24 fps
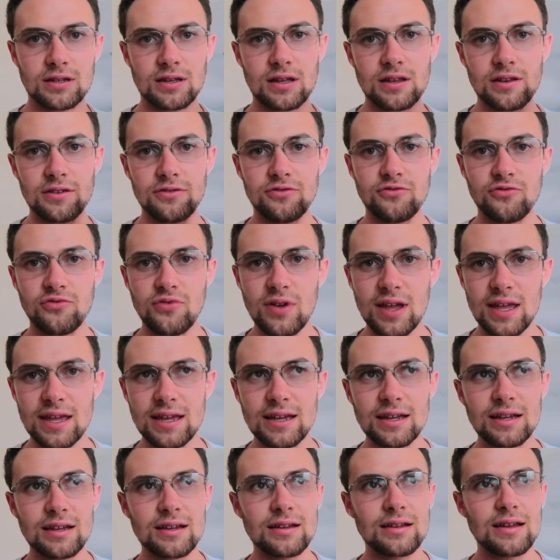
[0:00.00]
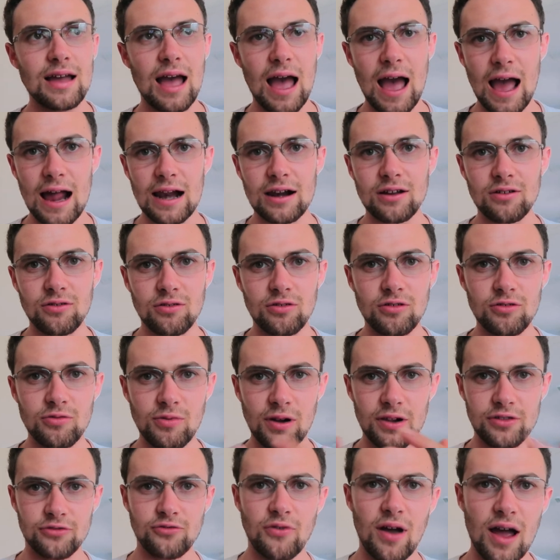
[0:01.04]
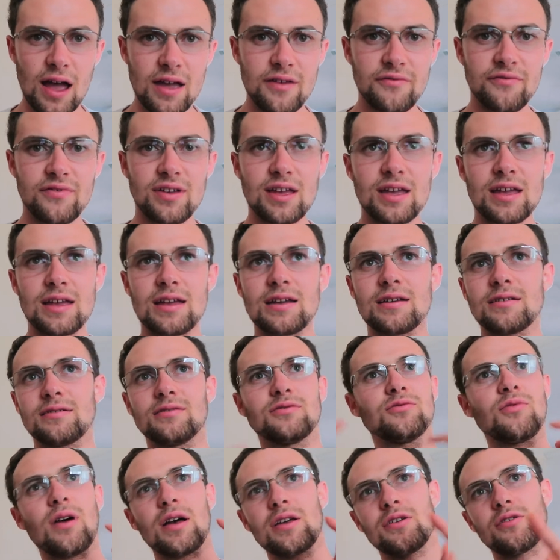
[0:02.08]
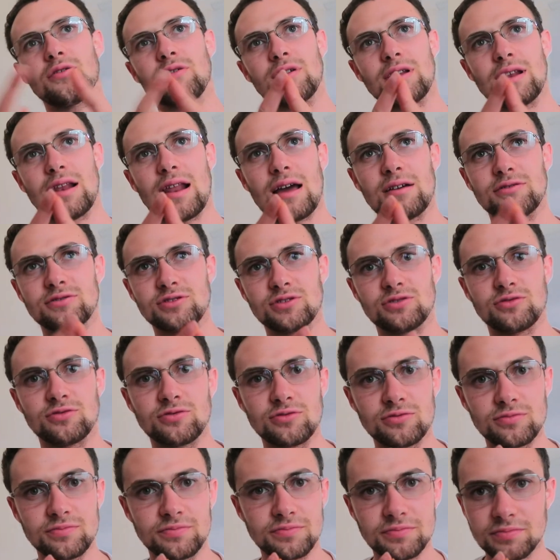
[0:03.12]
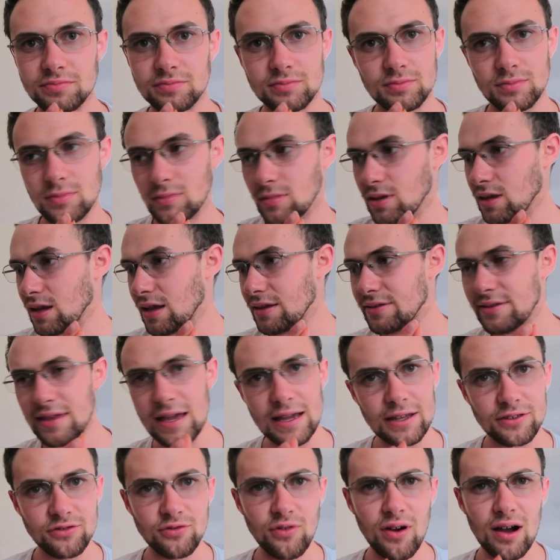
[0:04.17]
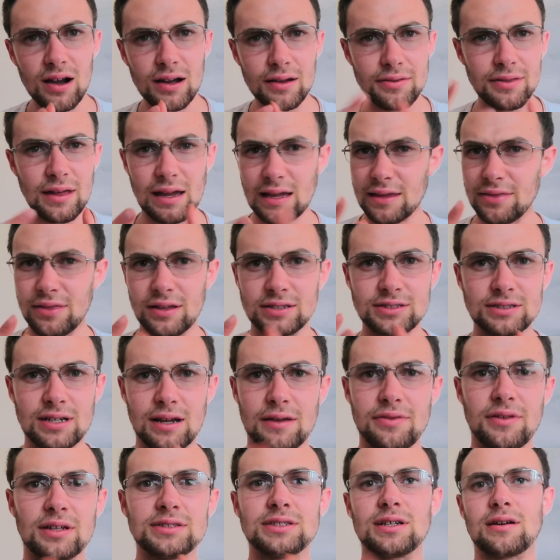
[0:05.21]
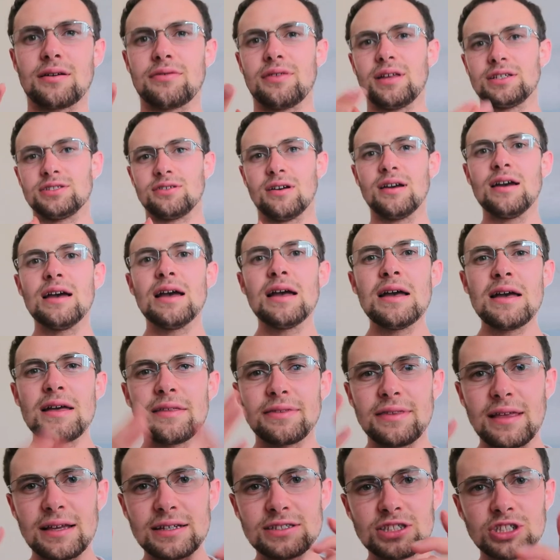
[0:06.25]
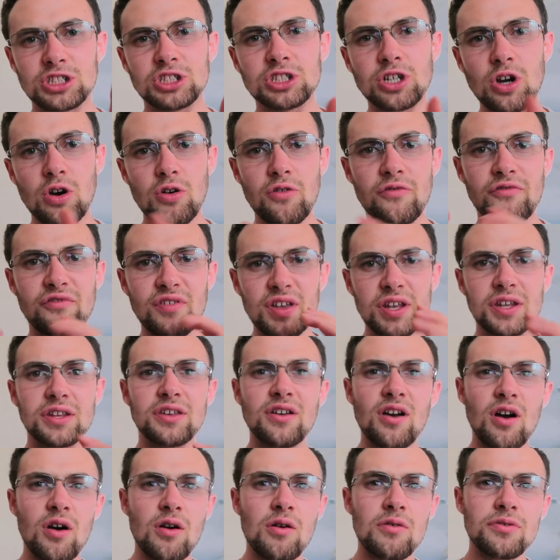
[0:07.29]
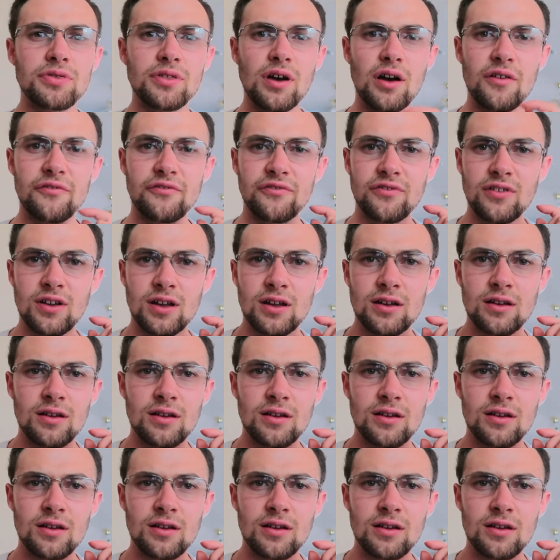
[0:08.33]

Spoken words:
and drink alcohol while driving, why you aren't allowed to take drugs, etc., etc., etc. They show videos of